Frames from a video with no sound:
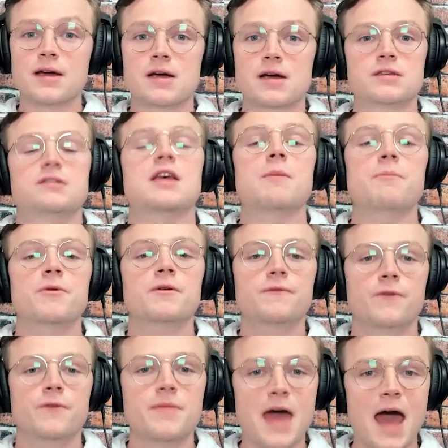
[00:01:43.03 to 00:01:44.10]
Separate
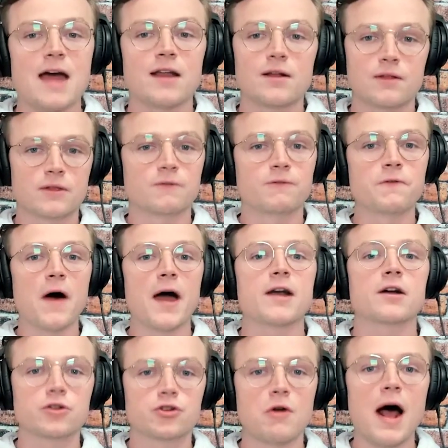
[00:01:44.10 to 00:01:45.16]
from that, the
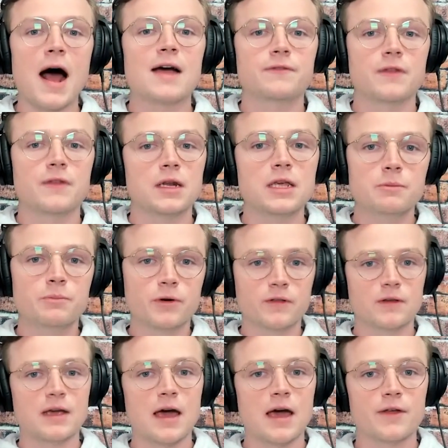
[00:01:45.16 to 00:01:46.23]
final drive that he put
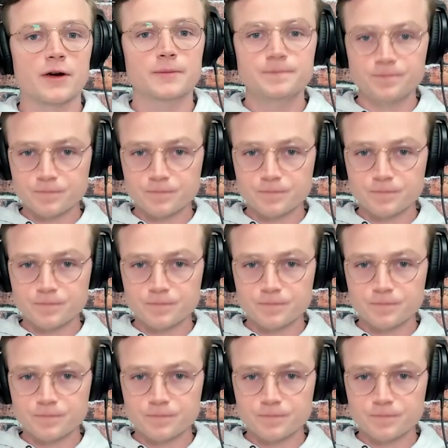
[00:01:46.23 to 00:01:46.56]
together